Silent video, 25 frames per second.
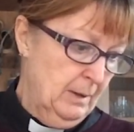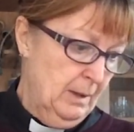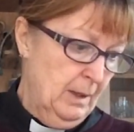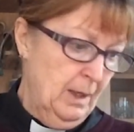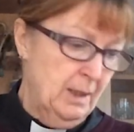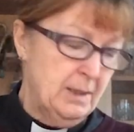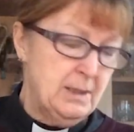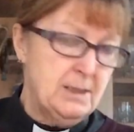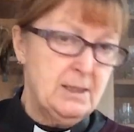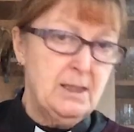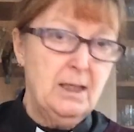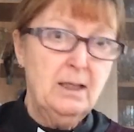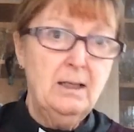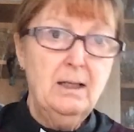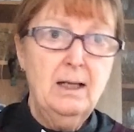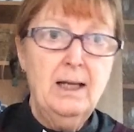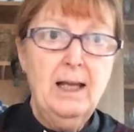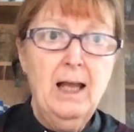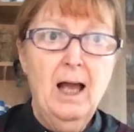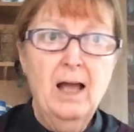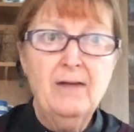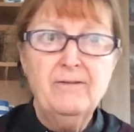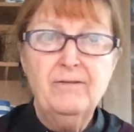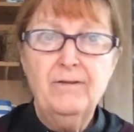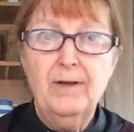And suddenly
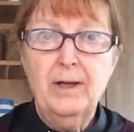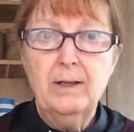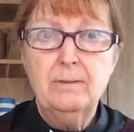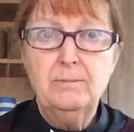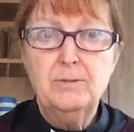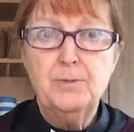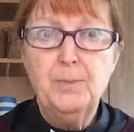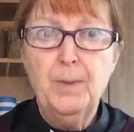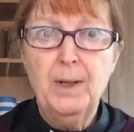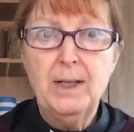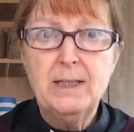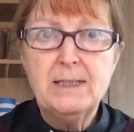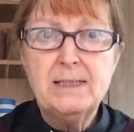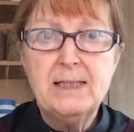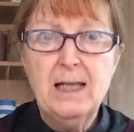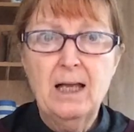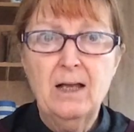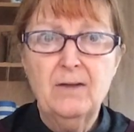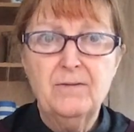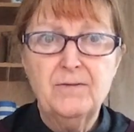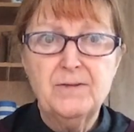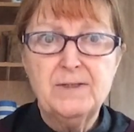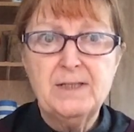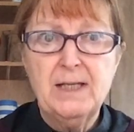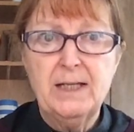I found
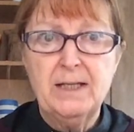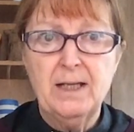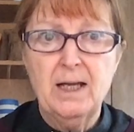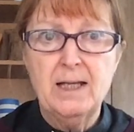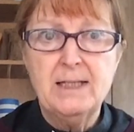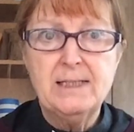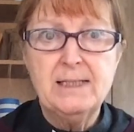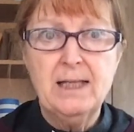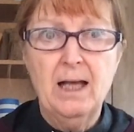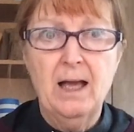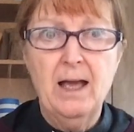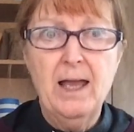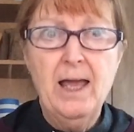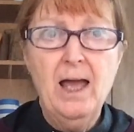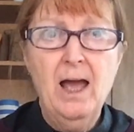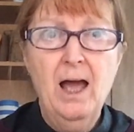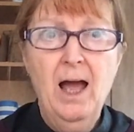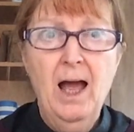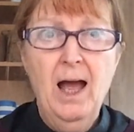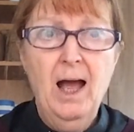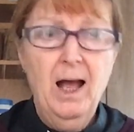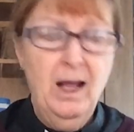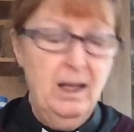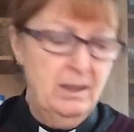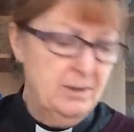myself, said Isaiah,
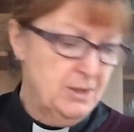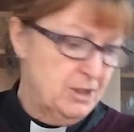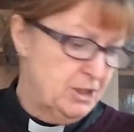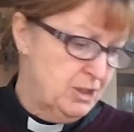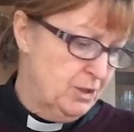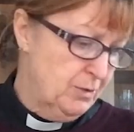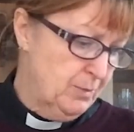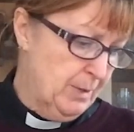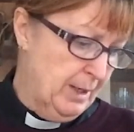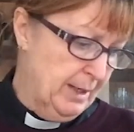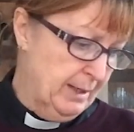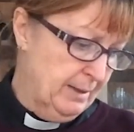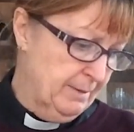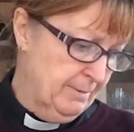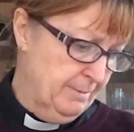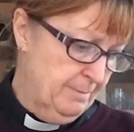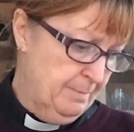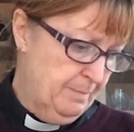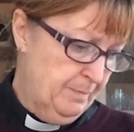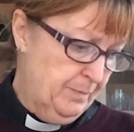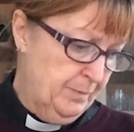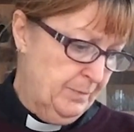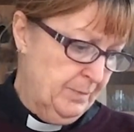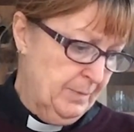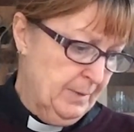answering.
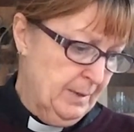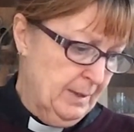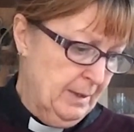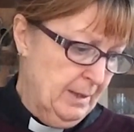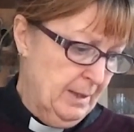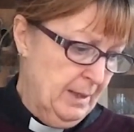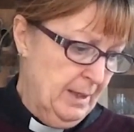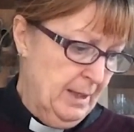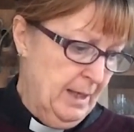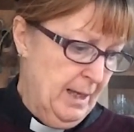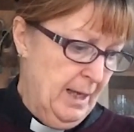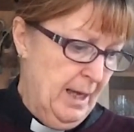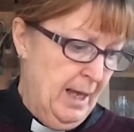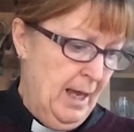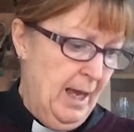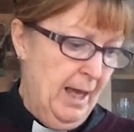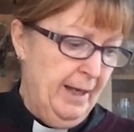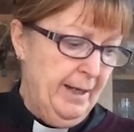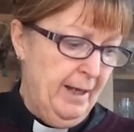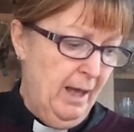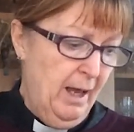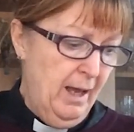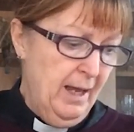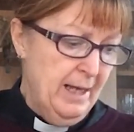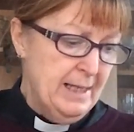
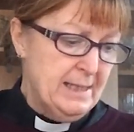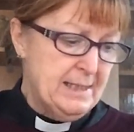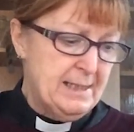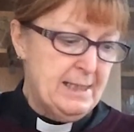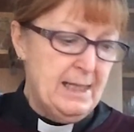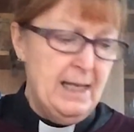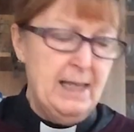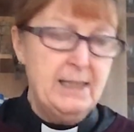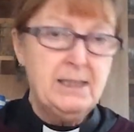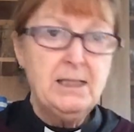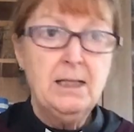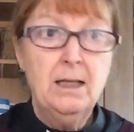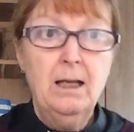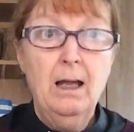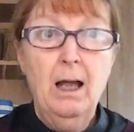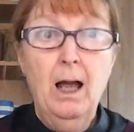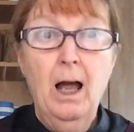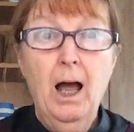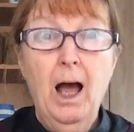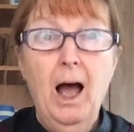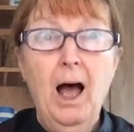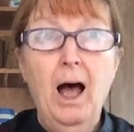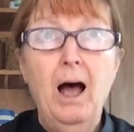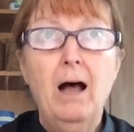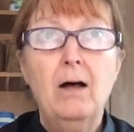And I said,
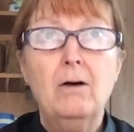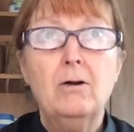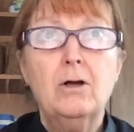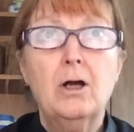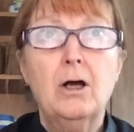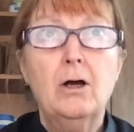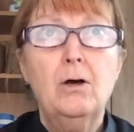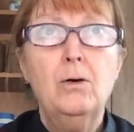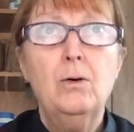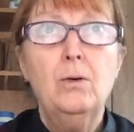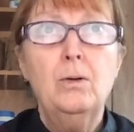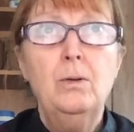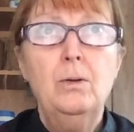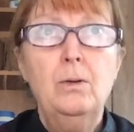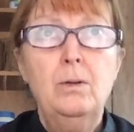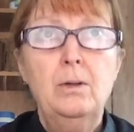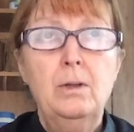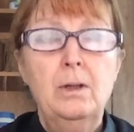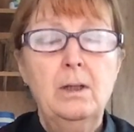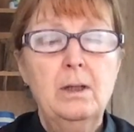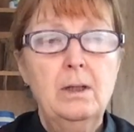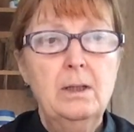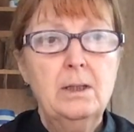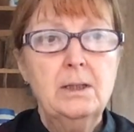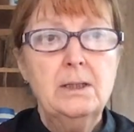I'll go,
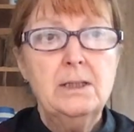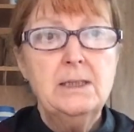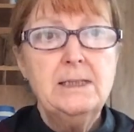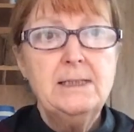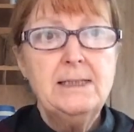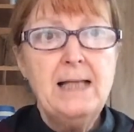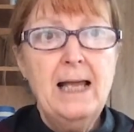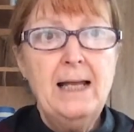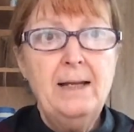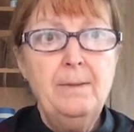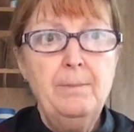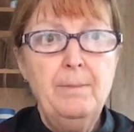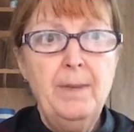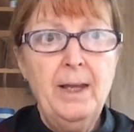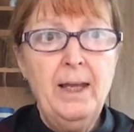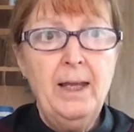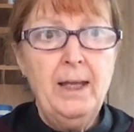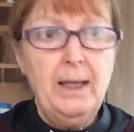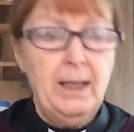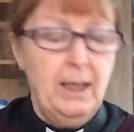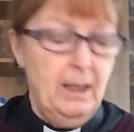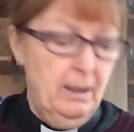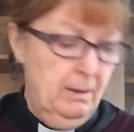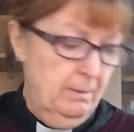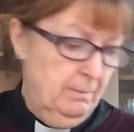send
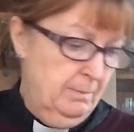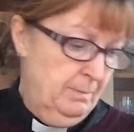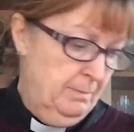me.